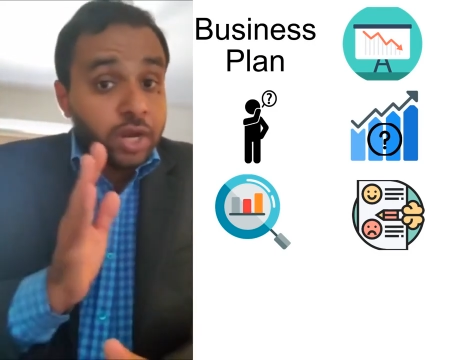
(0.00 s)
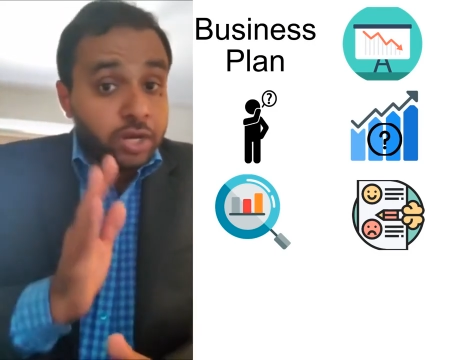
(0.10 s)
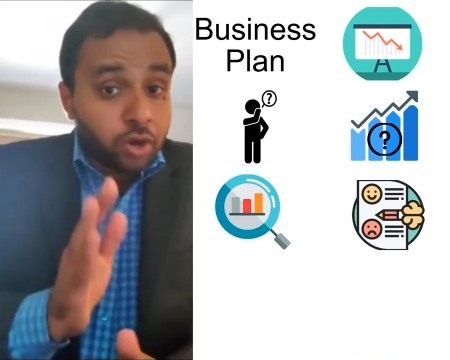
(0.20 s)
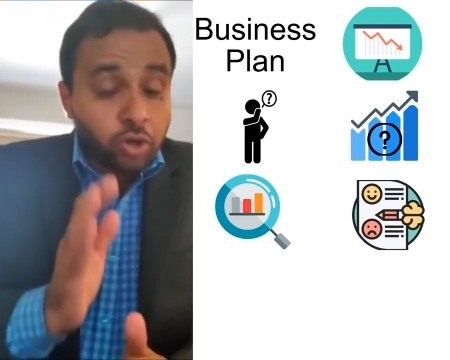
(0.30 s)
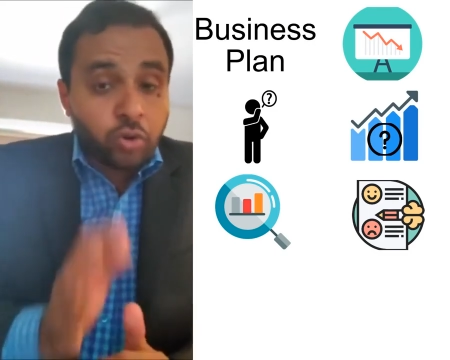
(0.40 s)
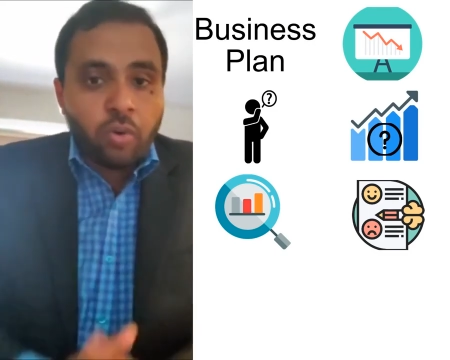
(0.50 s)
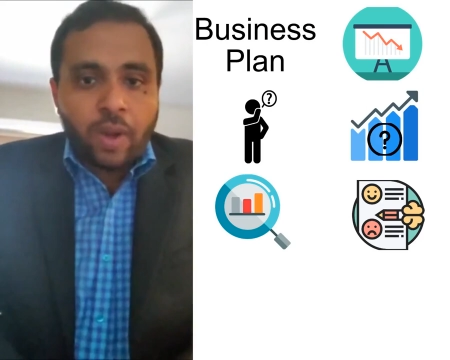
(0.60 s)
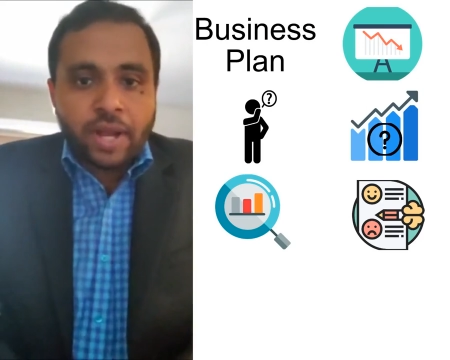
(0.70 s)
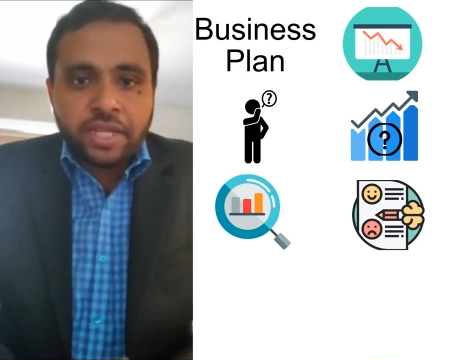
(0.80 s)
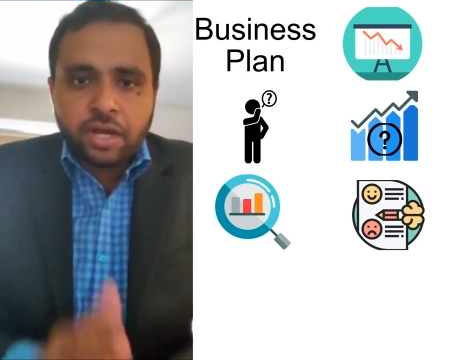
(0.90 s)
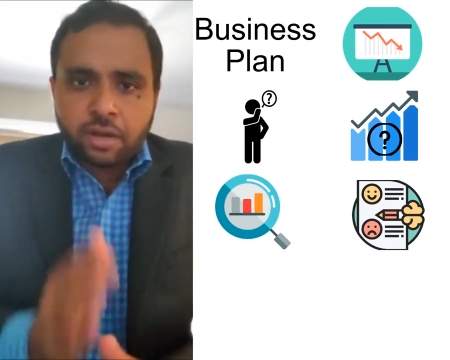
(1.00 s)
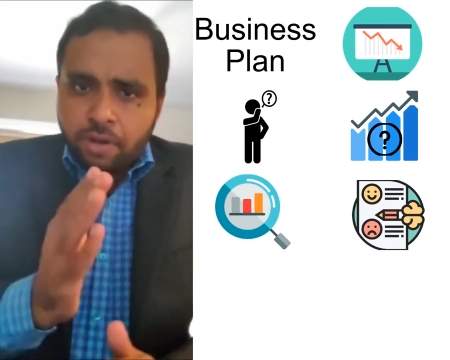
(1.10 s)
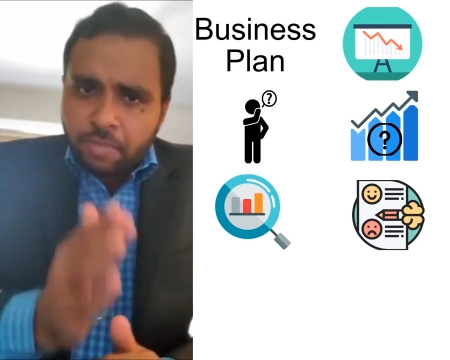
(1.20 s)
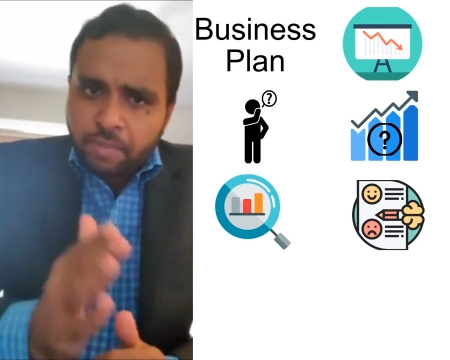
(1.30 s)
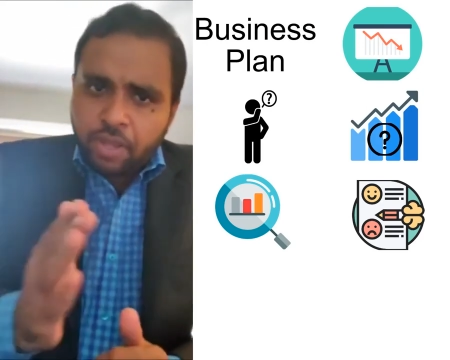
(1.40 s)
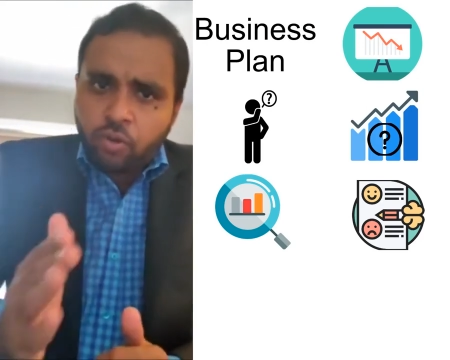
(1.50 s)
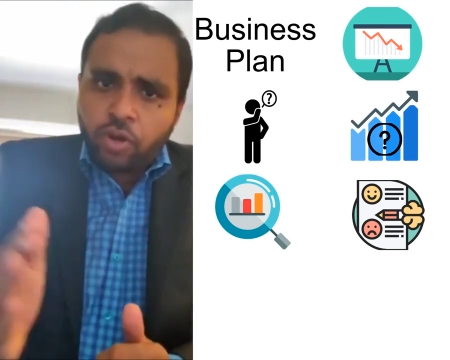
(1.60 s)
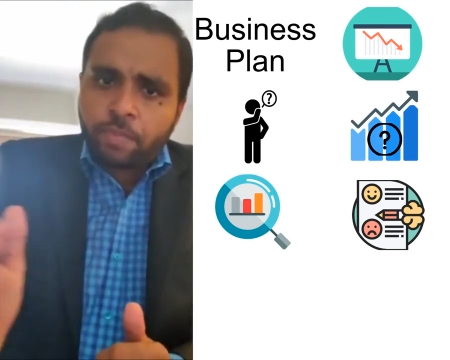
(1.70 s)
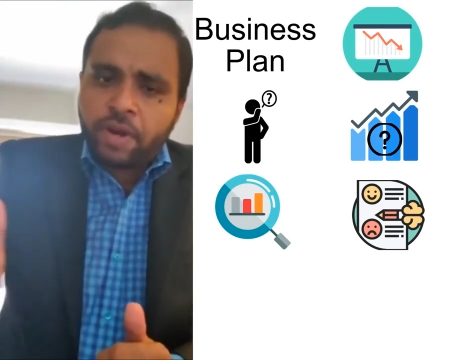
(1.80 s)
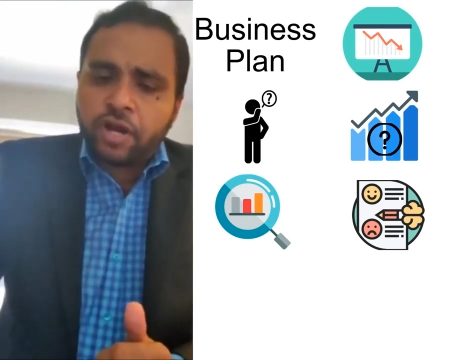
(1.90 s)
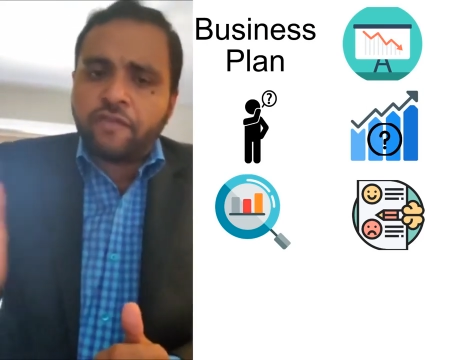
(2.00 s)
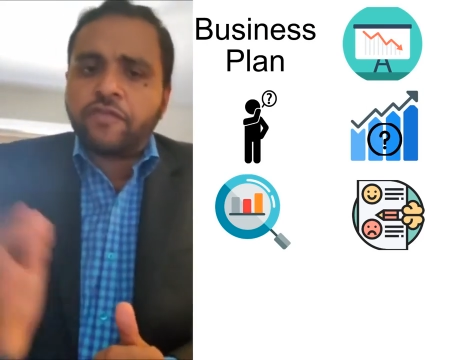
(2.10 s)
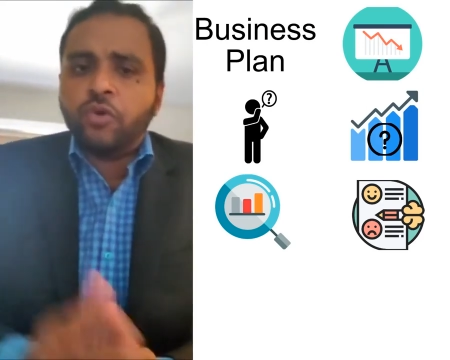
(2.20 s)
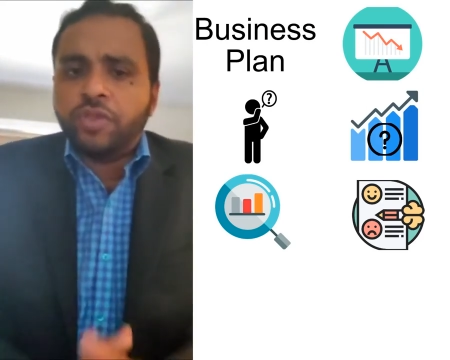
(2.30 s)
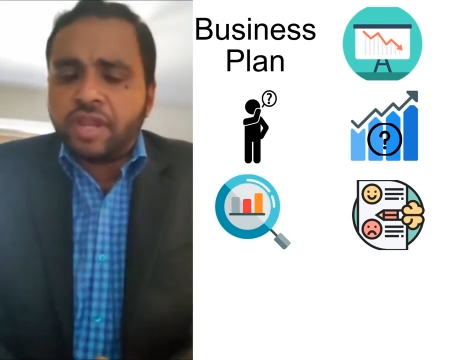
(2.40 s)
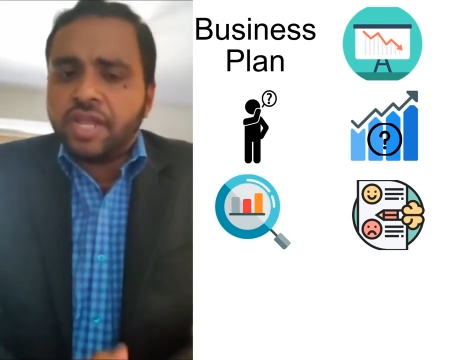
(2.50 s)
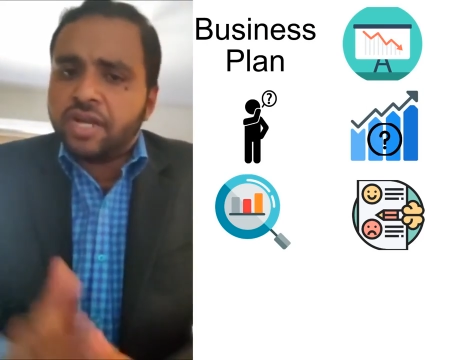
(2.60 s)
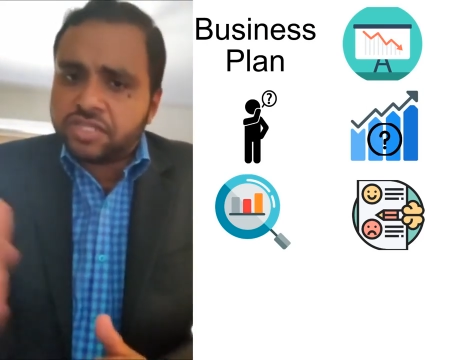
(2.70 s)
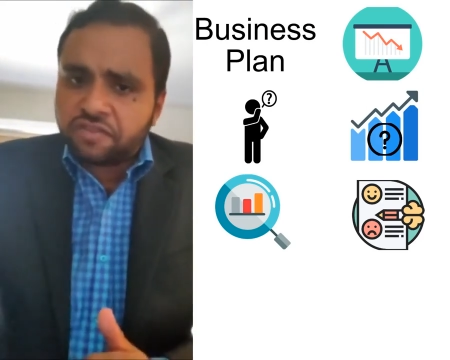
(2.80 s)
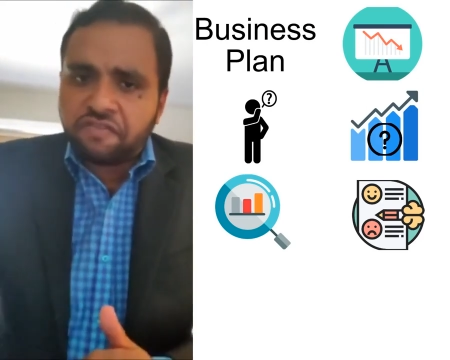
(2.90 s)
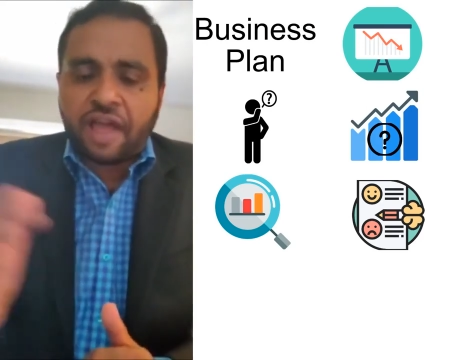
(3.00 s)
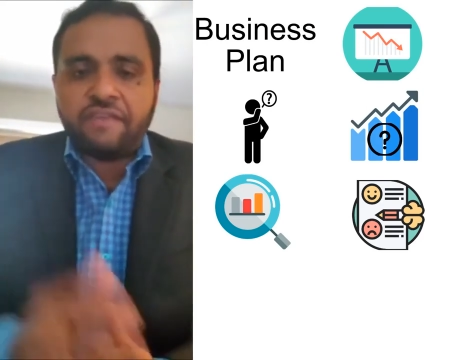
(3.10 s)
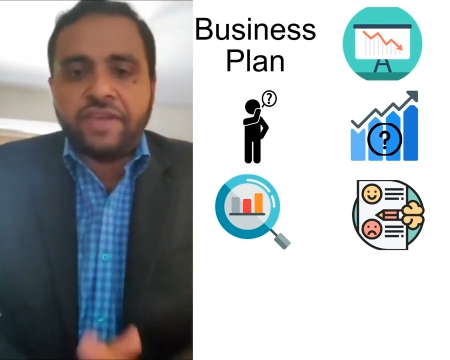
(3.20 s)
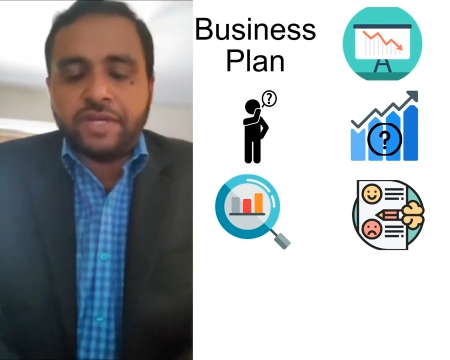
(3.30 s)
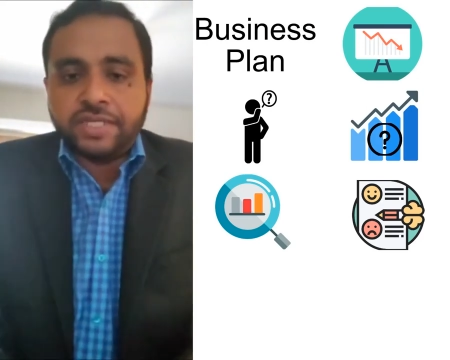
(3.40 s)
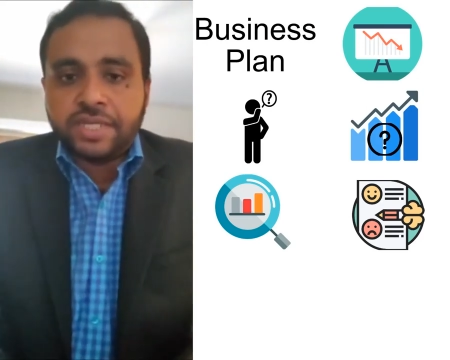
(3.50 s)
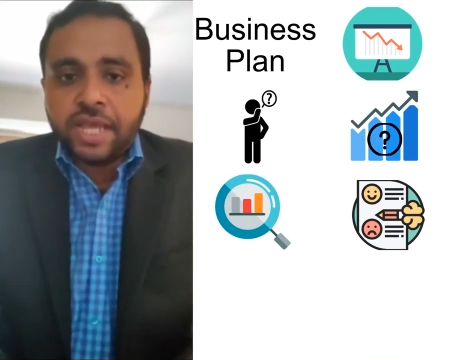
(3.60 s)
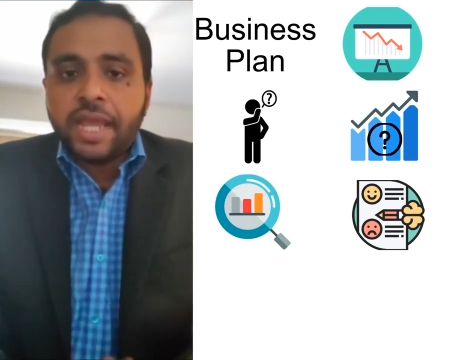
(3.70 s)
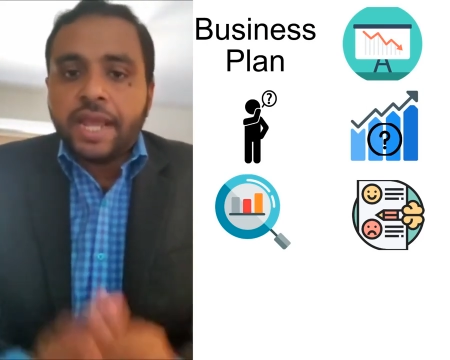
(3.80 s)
not over 1 year, but maybe over a period of 2, 3 years or 5 years.